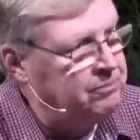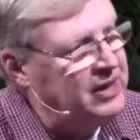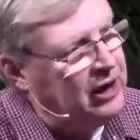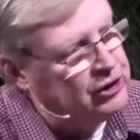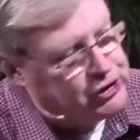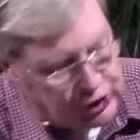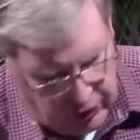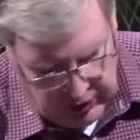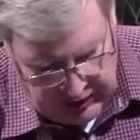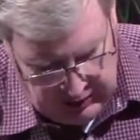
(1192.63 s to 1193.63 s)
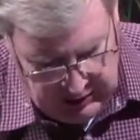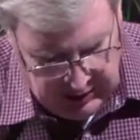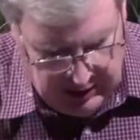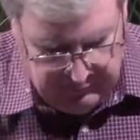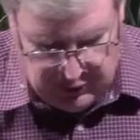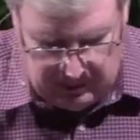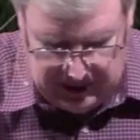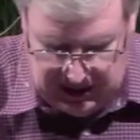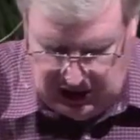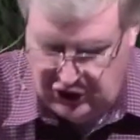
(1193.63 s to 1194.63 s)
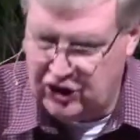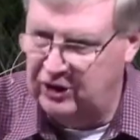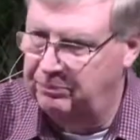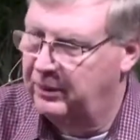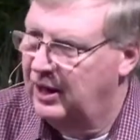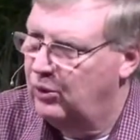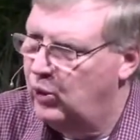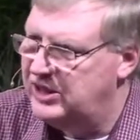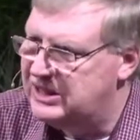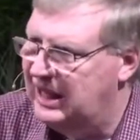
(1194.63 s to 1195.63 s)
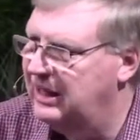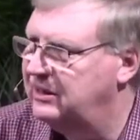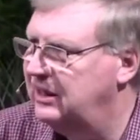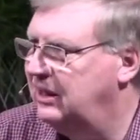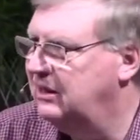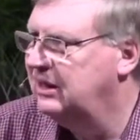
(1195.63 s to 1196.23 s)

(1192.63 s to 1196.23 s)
their journey from Egypt was ending